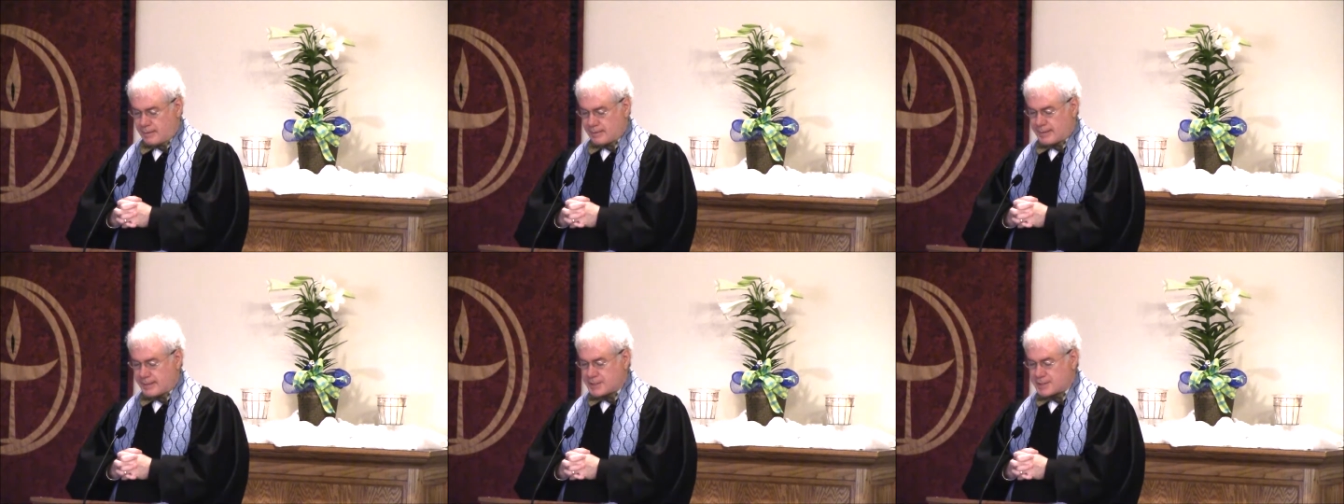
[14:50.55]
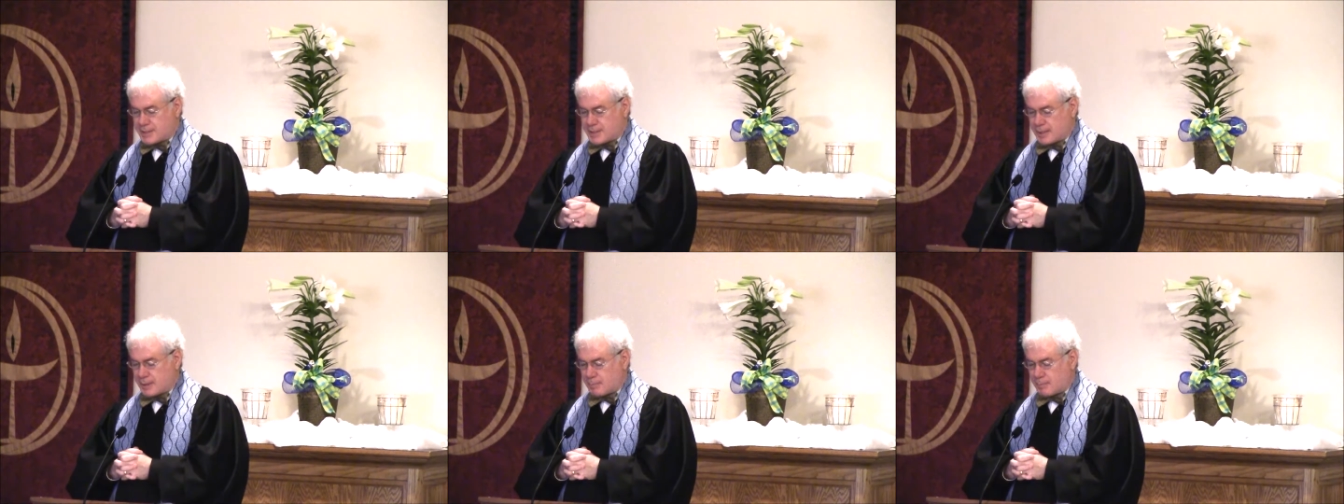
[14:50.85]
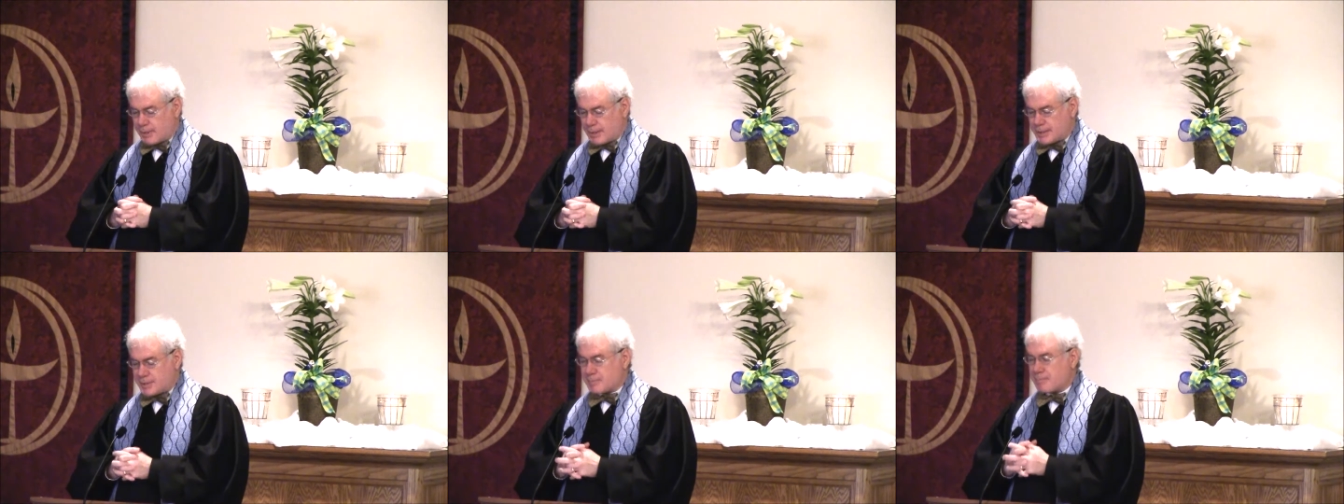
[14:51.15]
they
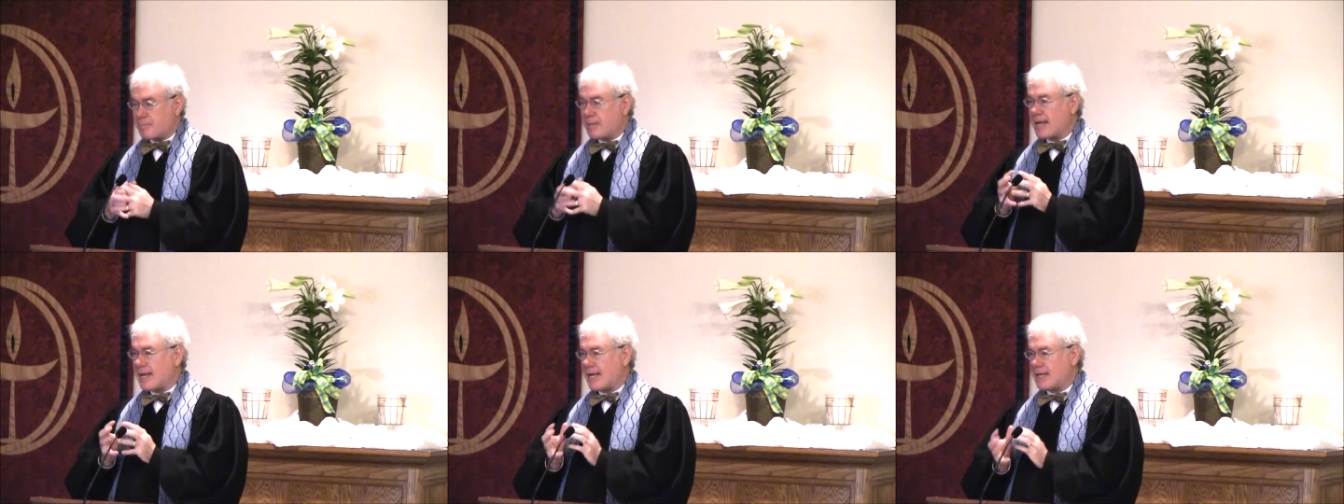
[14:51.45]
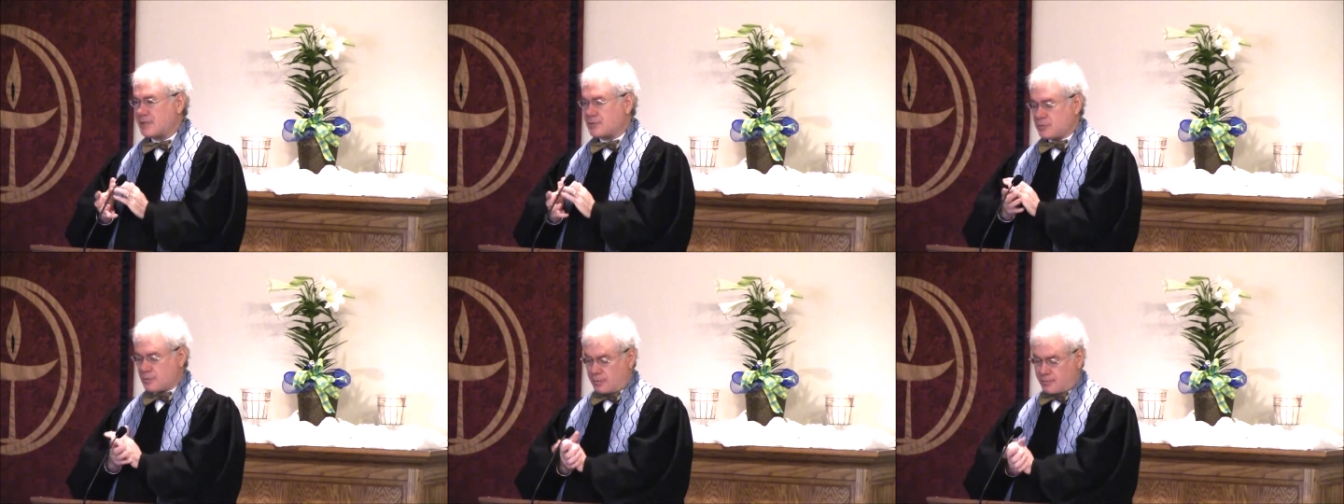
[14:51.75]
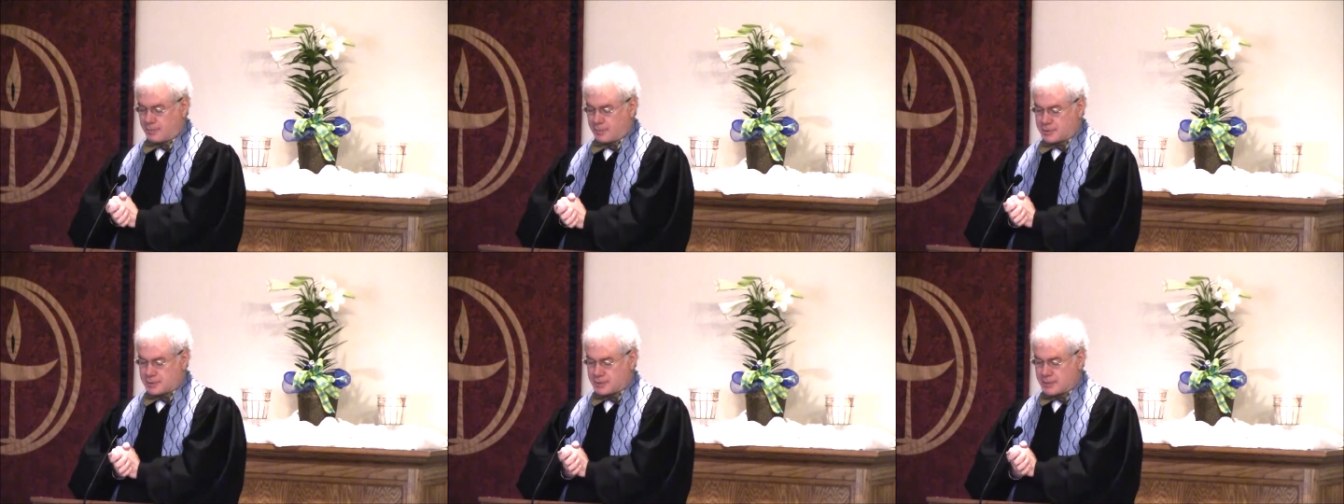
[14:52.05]
celebrate
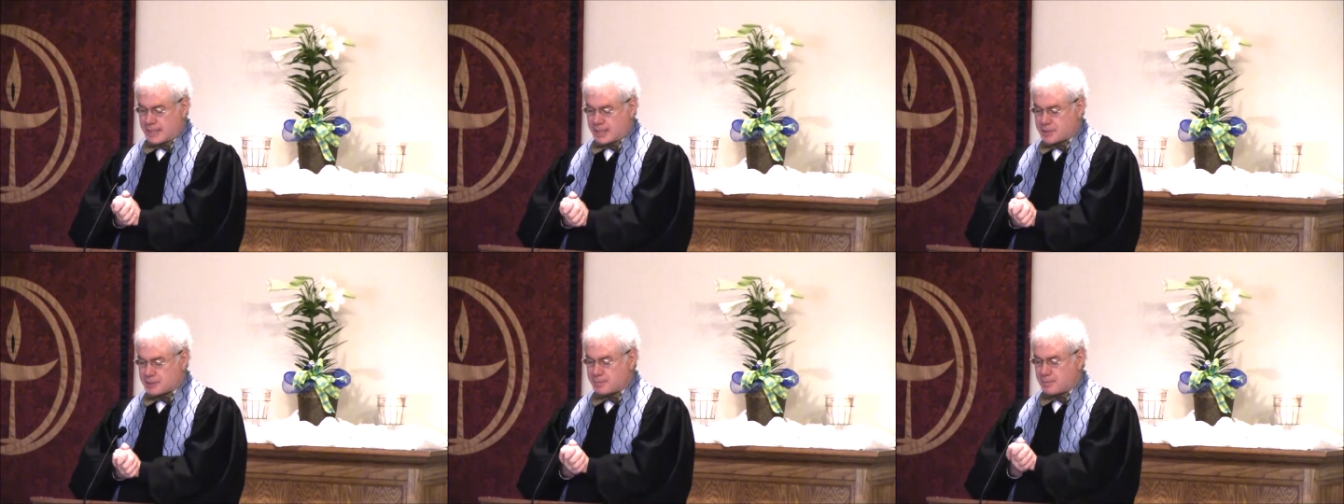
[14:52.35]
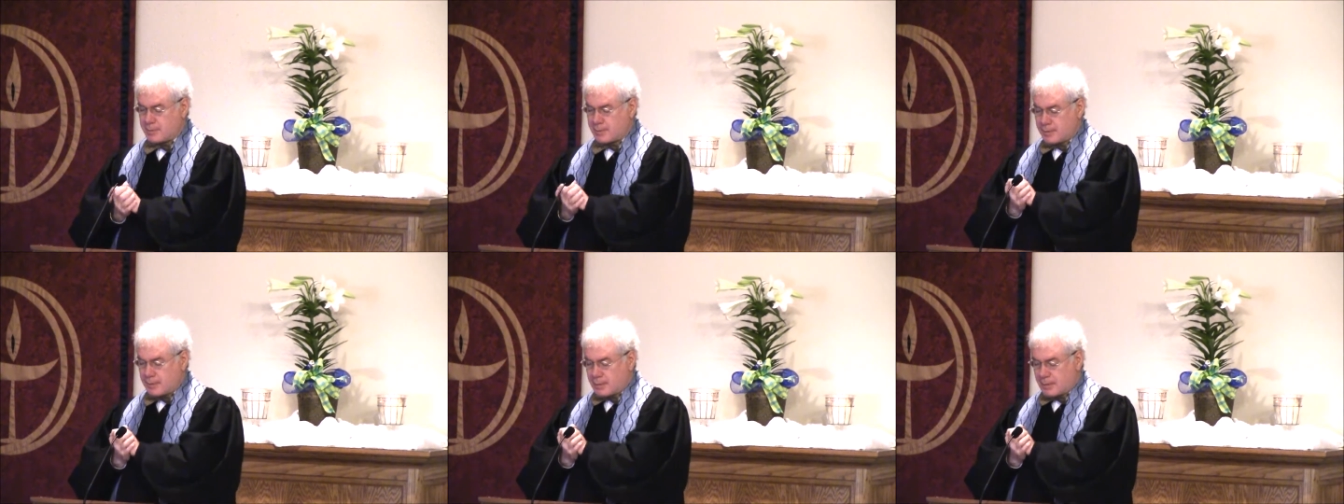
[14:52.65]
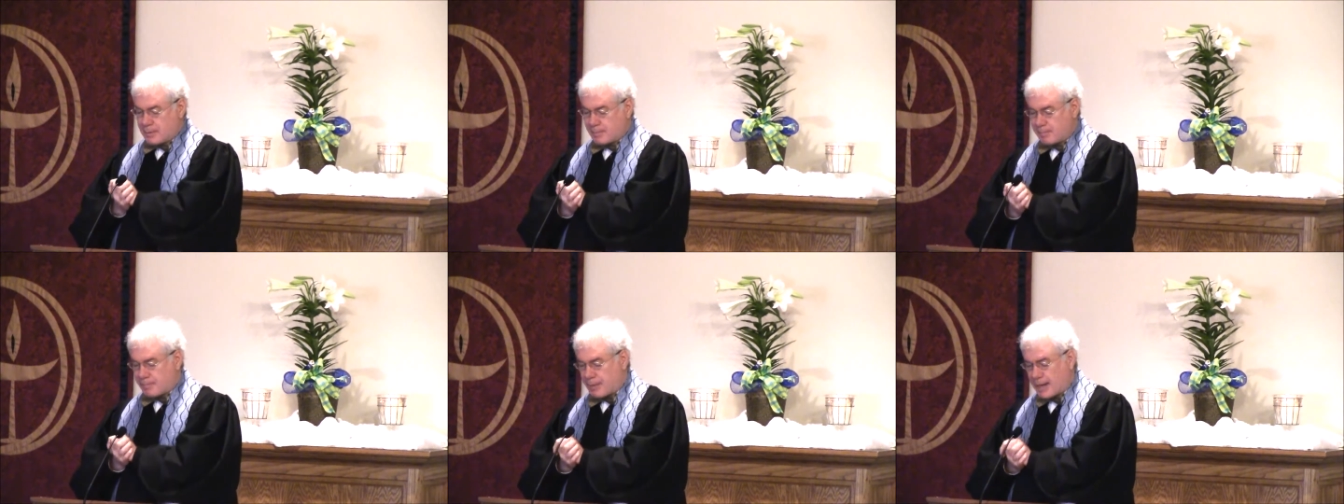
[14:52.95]
Passover slash
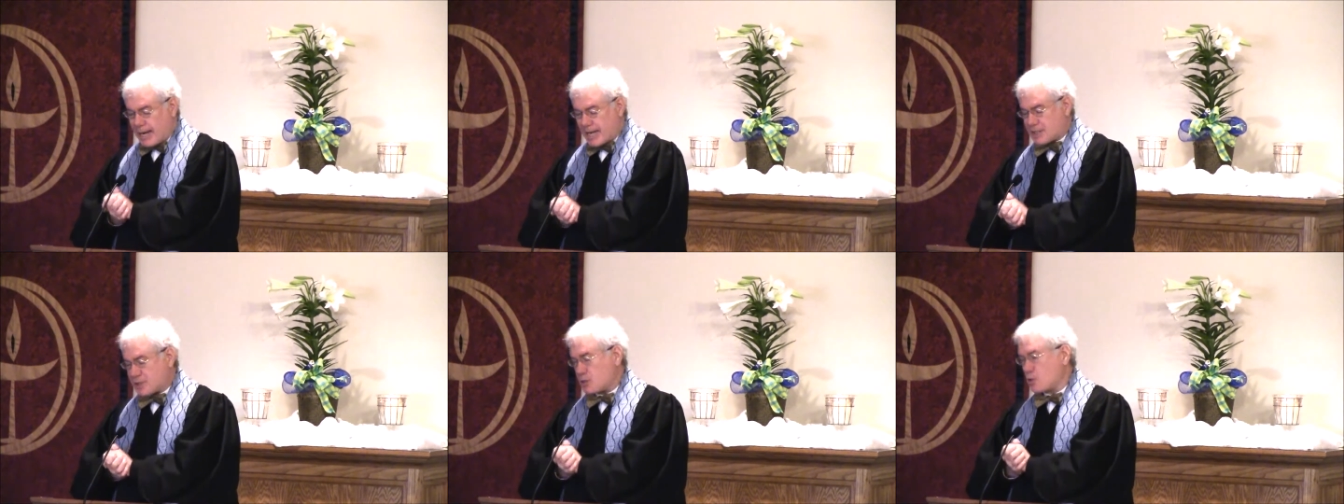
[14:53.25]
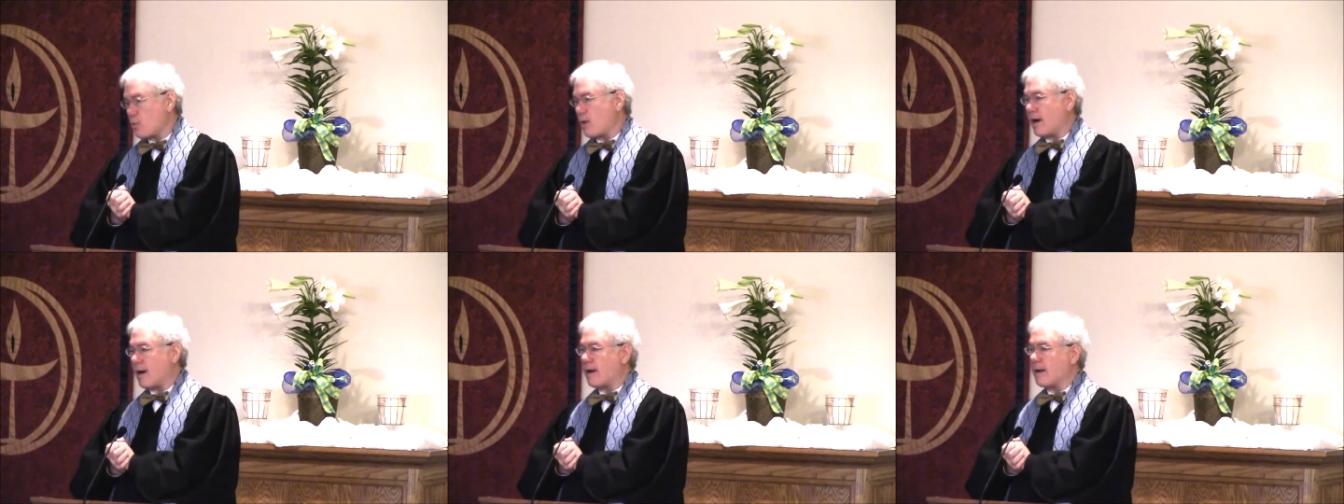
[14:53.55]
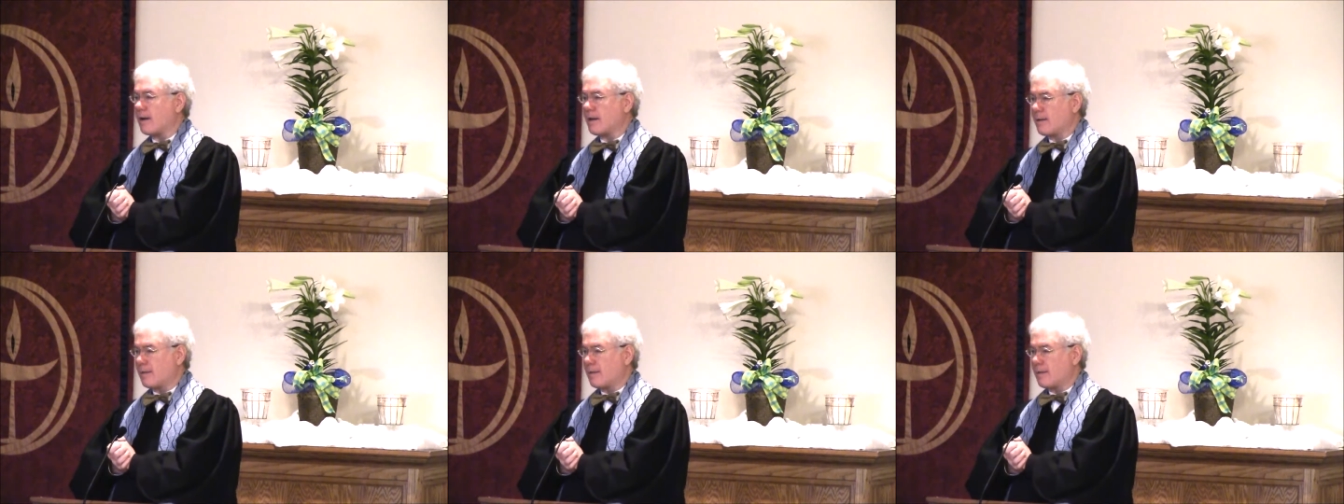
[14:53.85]
Pasqua,